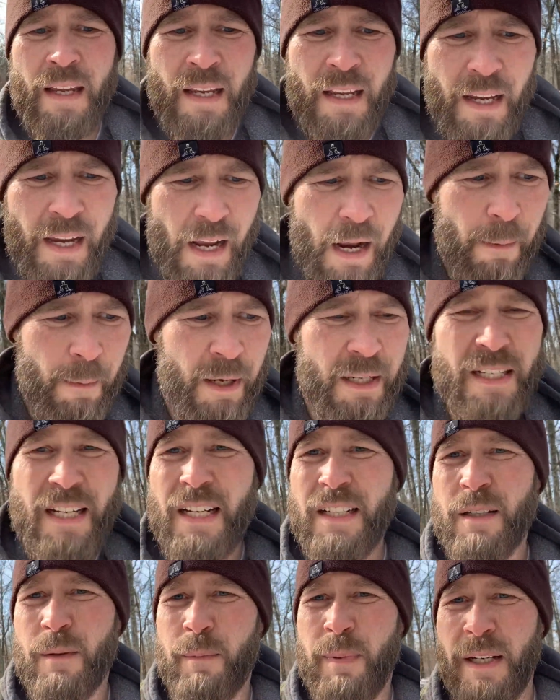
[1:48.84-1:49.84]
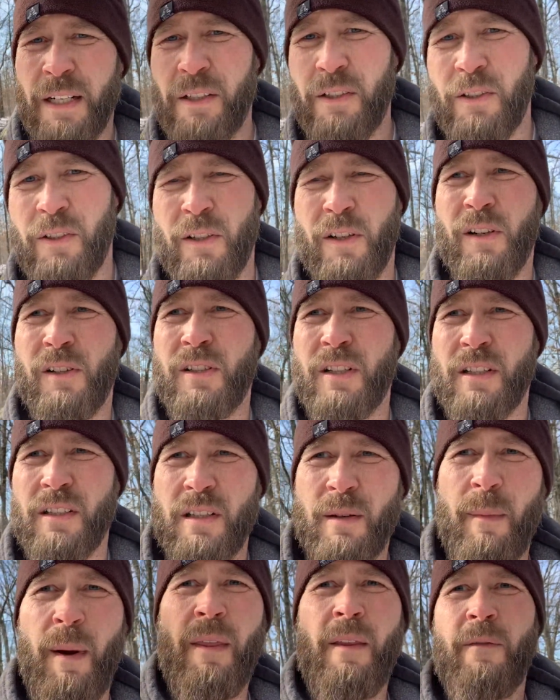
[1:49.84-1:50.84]
And I'm going to take some pictures and
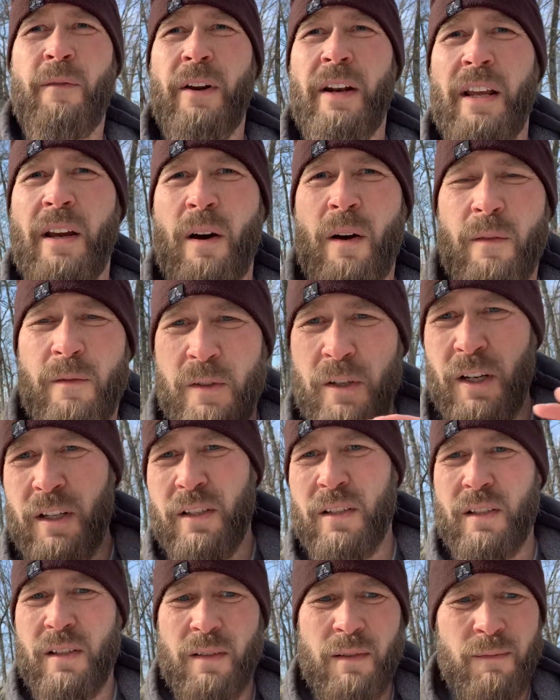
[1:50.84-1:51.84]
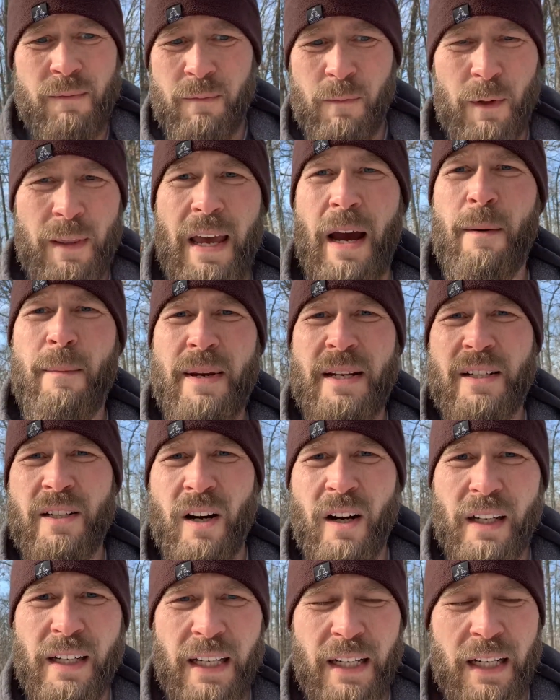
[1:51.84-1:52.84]
some other video of just without me
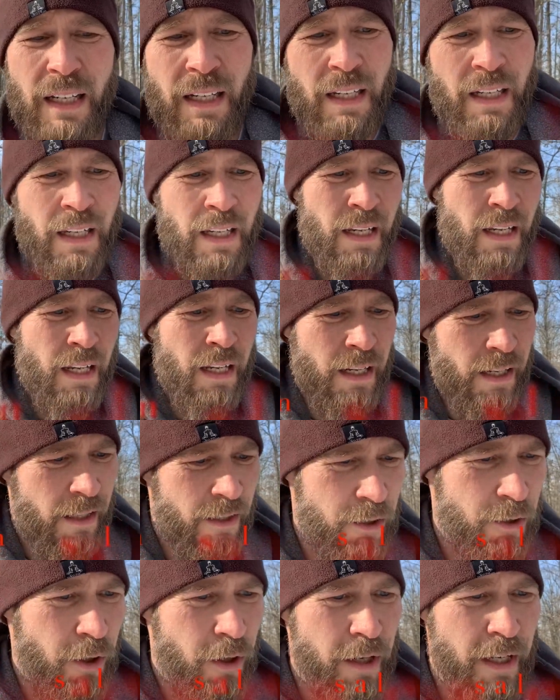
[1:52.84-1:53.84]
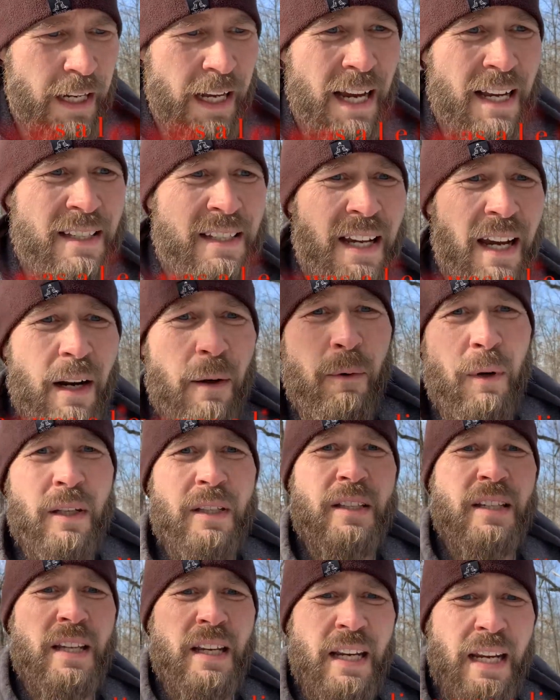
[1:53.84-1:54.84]
talking, show you guys kind of
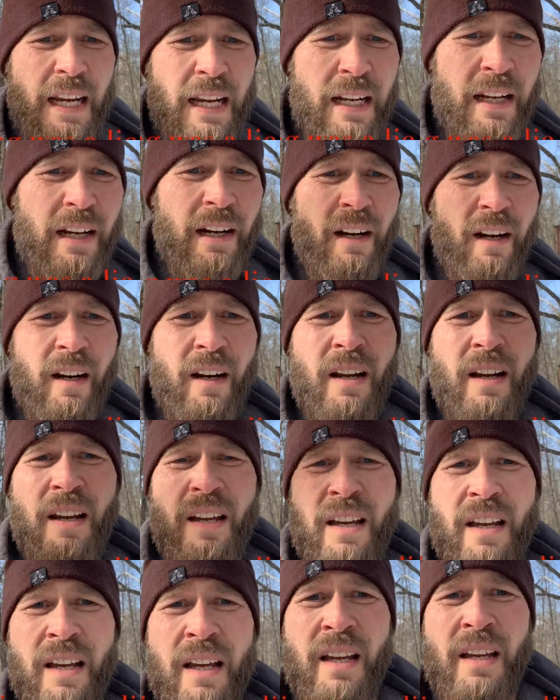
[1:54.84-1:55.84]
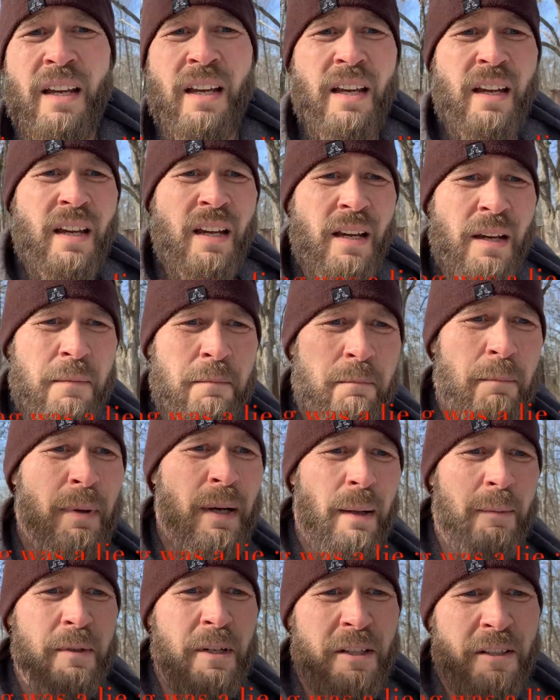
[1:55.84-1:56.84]
what's in here. But
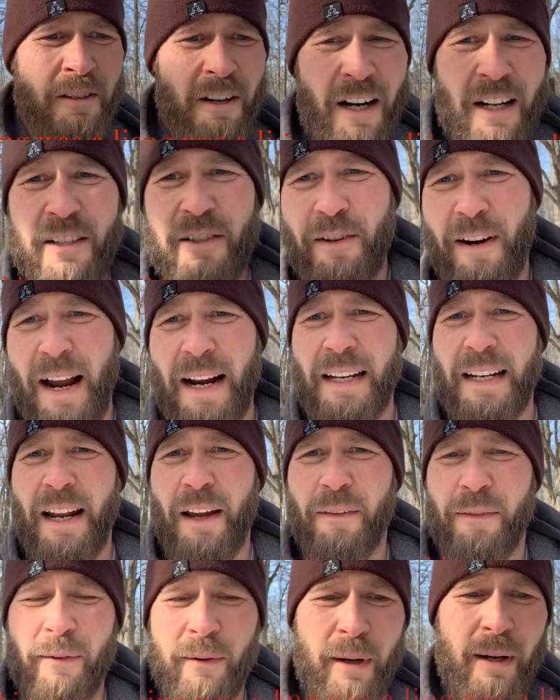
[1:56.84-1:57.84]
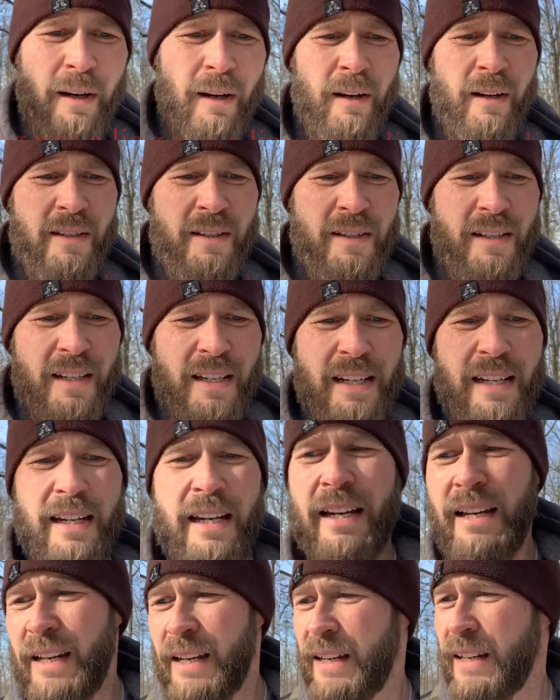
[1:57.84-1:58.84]
I'm just trying to track down through here and see
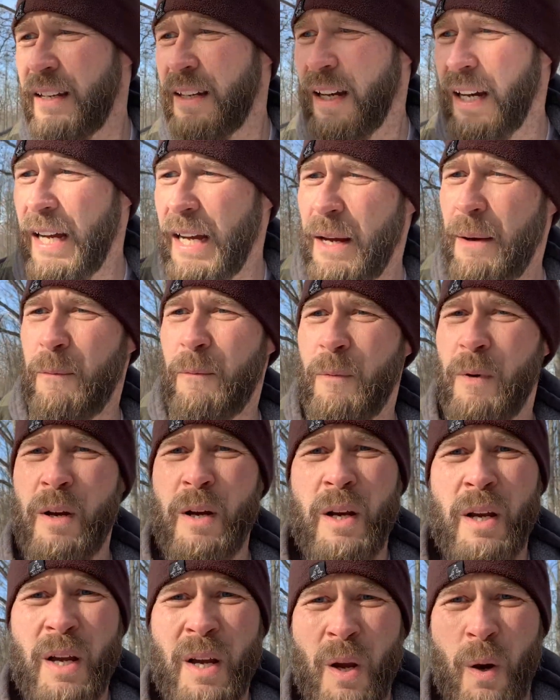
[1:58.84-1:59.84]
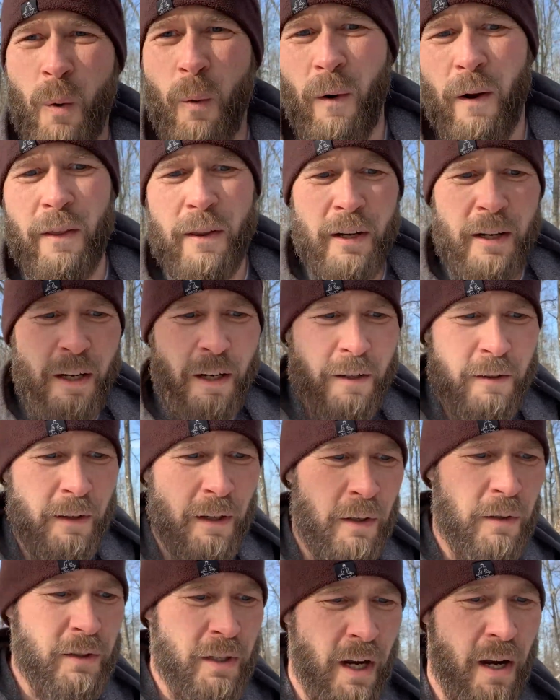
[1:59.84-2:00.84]
where the deer
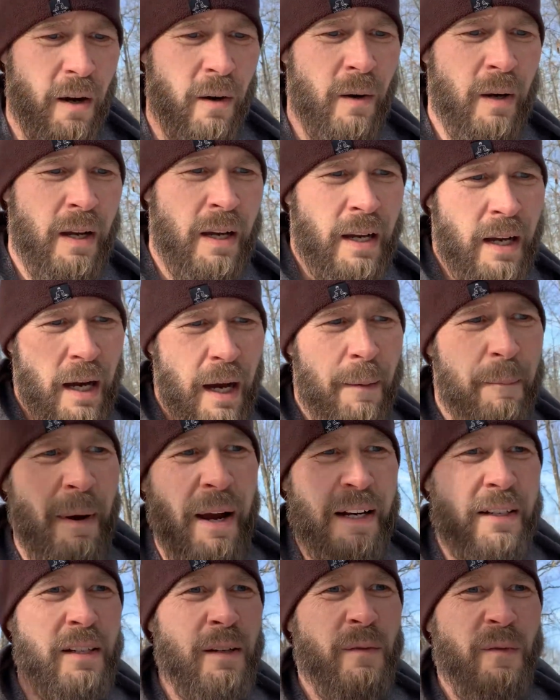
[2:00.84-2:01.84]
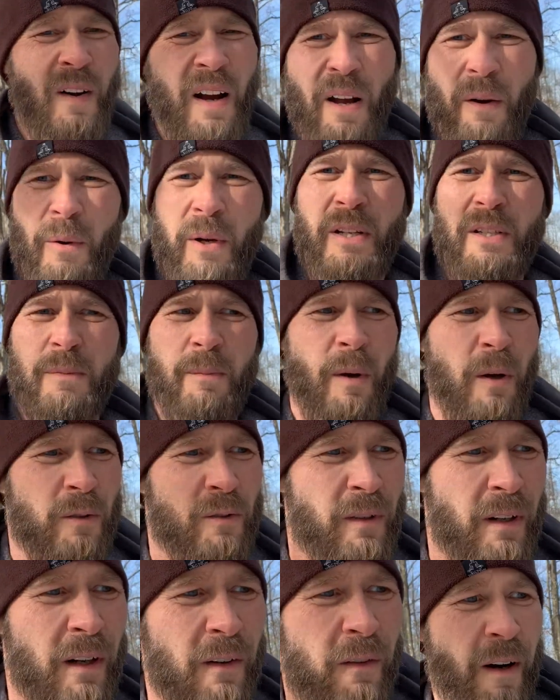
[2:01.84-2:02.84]
trails go. I'm actually following a small
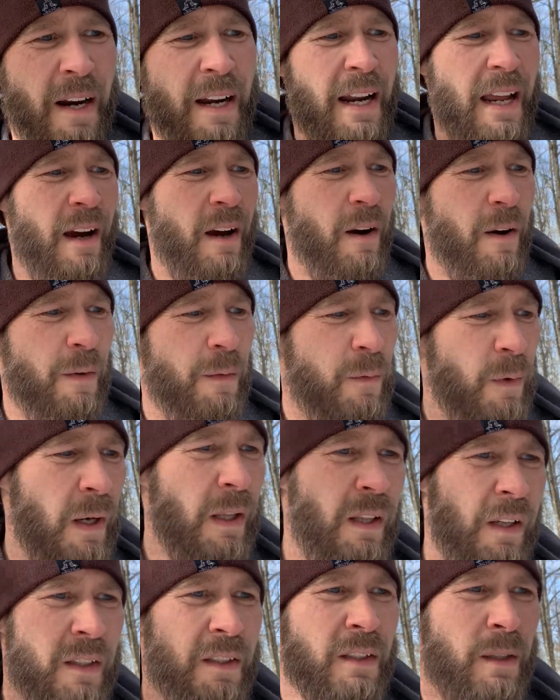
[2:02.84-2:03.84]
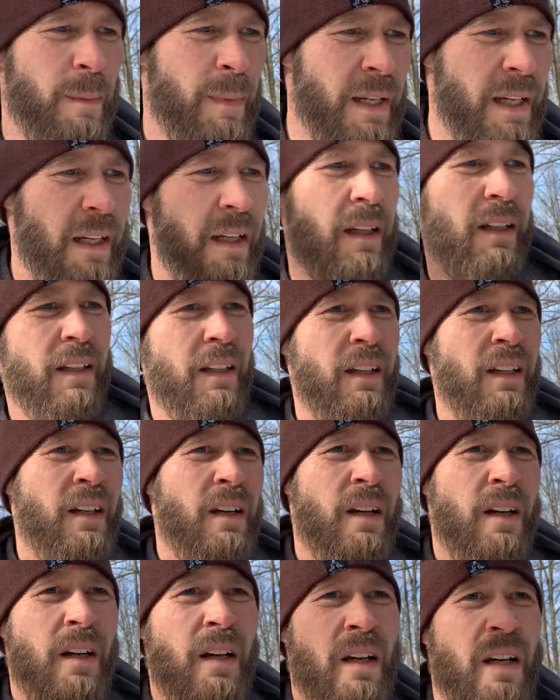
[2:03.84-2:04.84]
trail now of what looks to be a
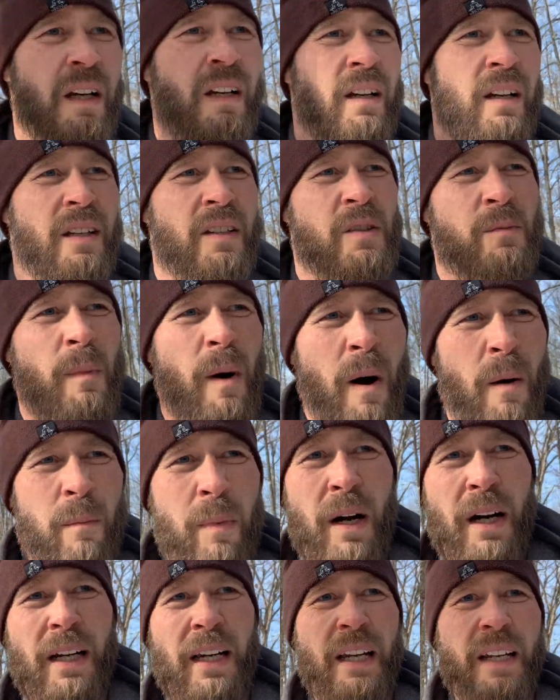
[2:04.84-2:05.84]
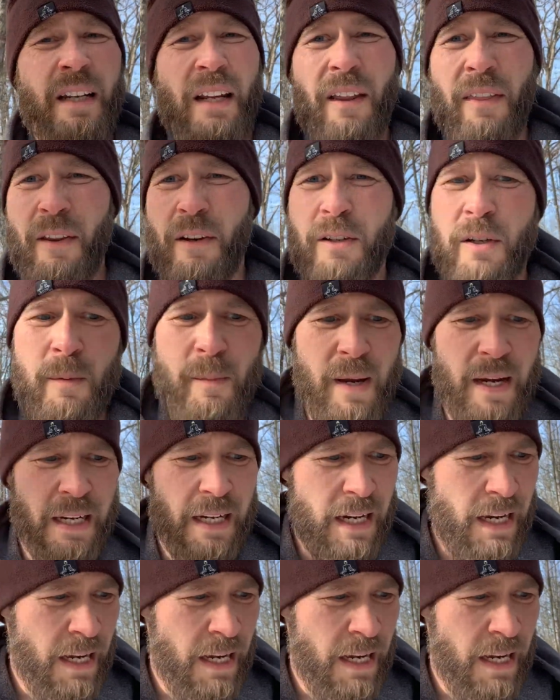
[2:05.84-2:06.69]
small buck, nothing too big,